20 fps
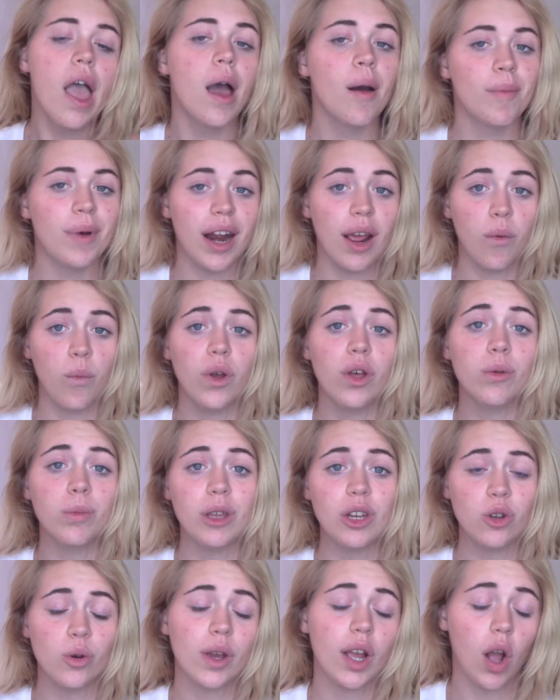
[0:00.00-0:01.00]
But I will be
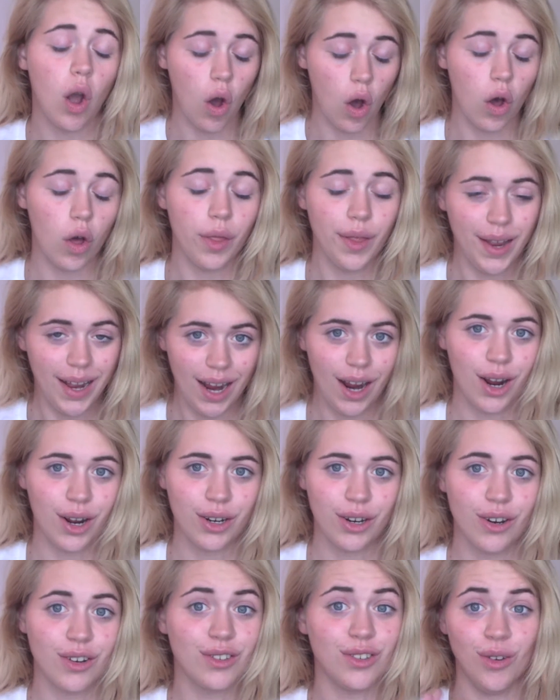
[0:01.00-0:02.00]
doing all the
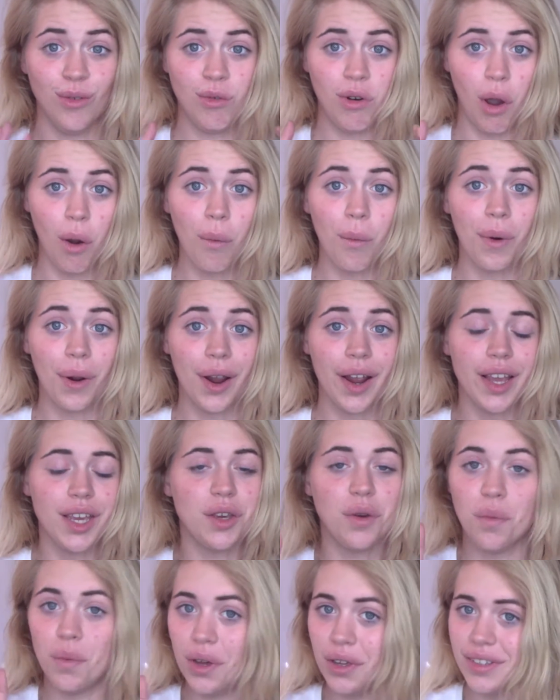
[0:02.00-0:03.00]
characters, so don't worry, you
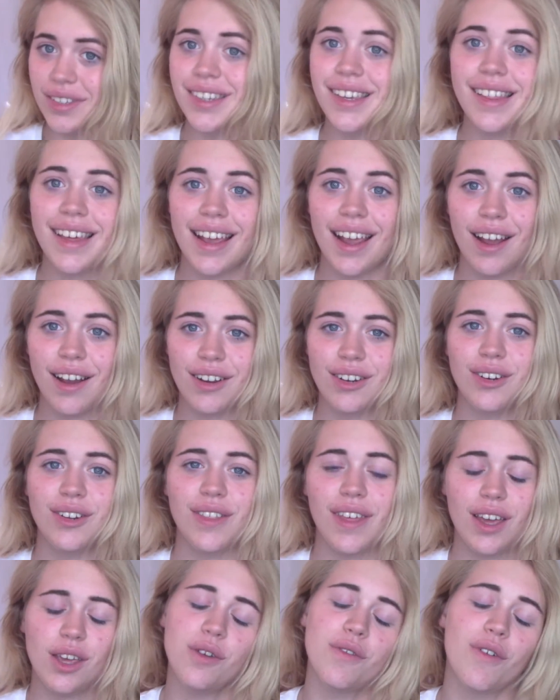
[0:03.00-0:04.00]
will see the character
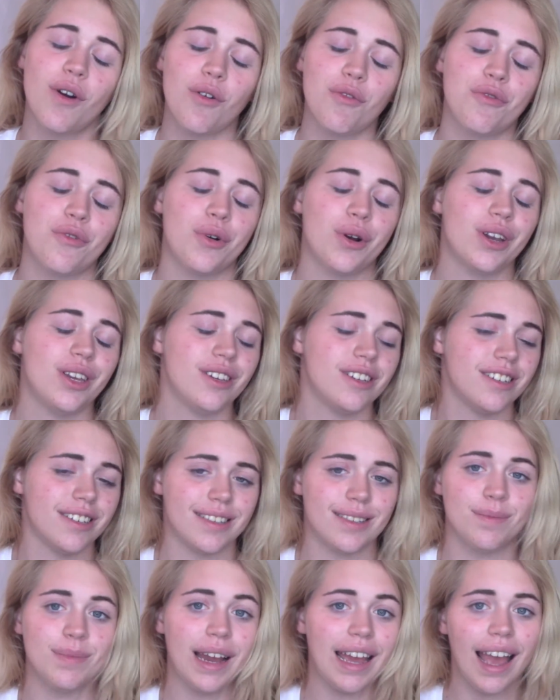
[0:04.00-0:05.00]
that you vote for. You just
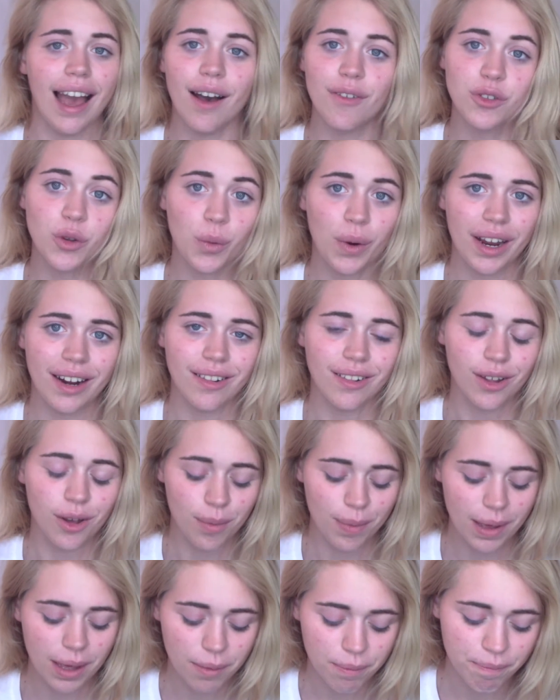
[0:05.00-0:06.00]
might have to wait a little
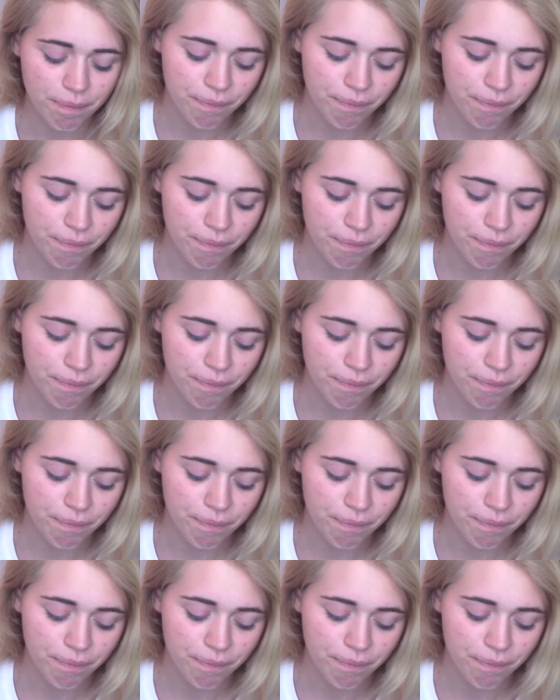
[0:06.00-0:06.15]
bit.